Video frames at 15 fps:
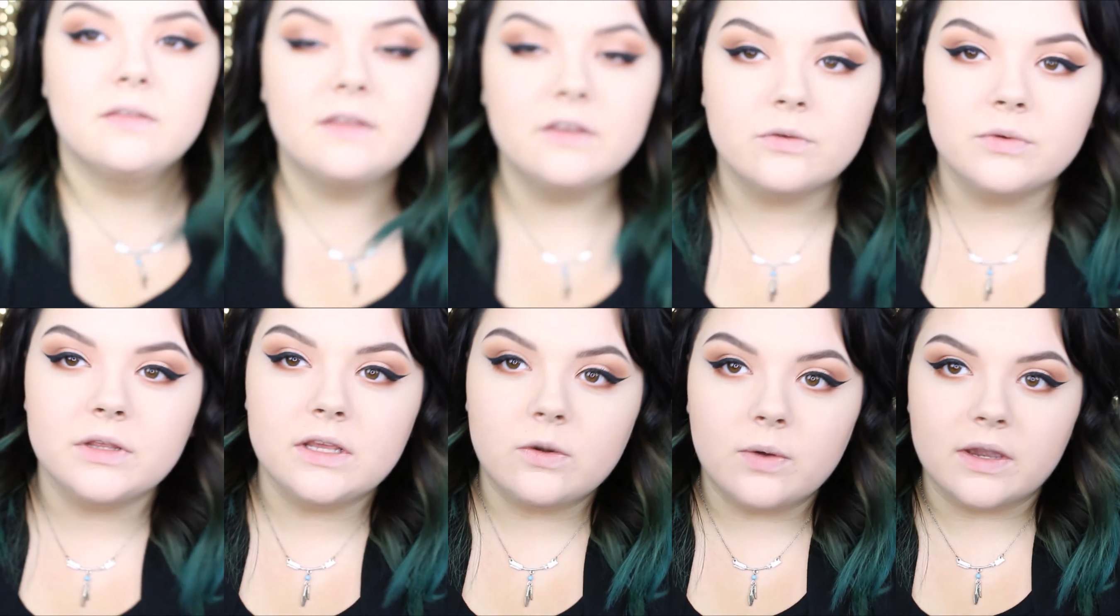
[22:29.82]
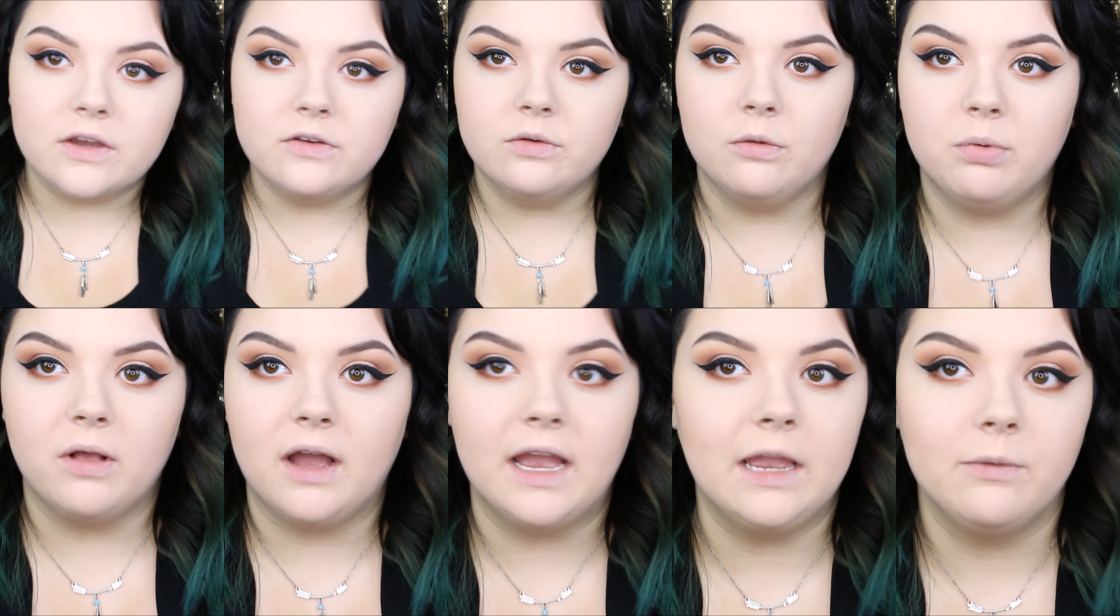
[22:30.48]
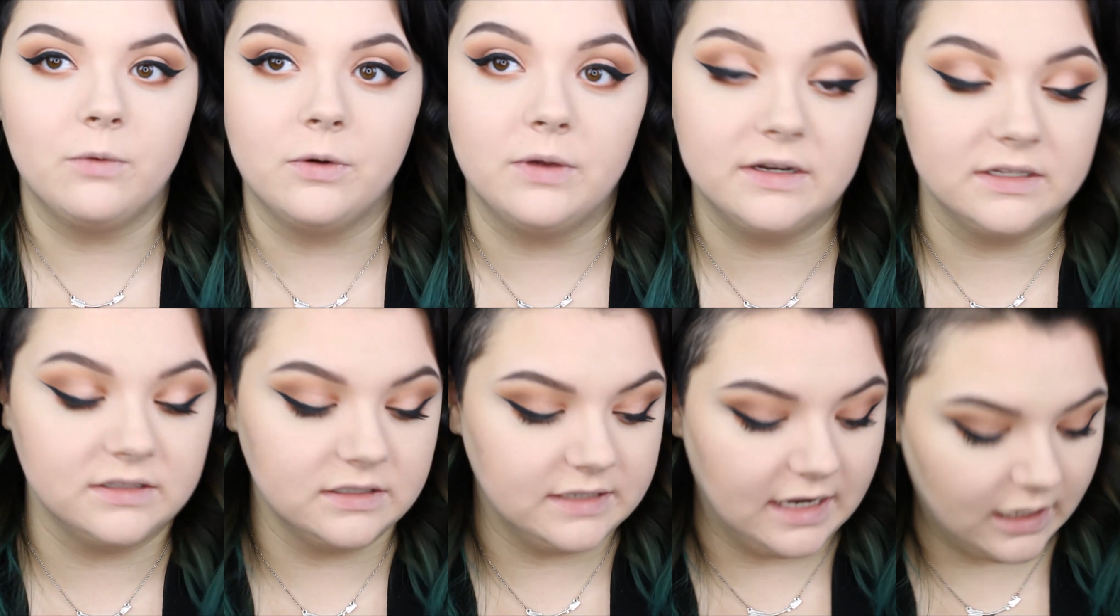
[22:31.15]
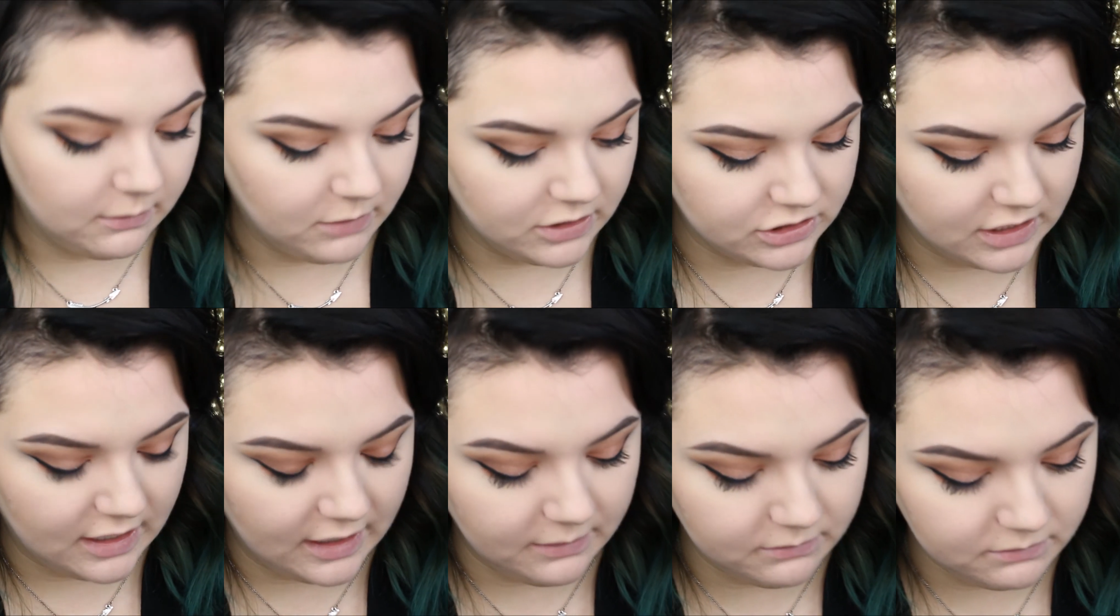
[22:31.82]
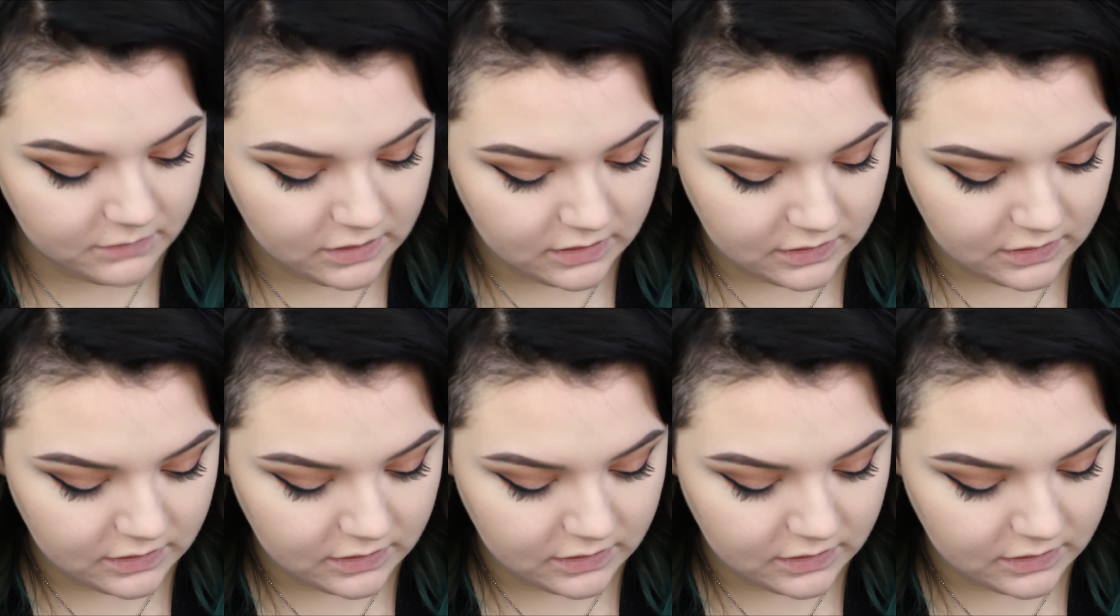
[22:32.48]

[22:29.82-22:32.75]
These are really quick to apply. It doesn't take much time.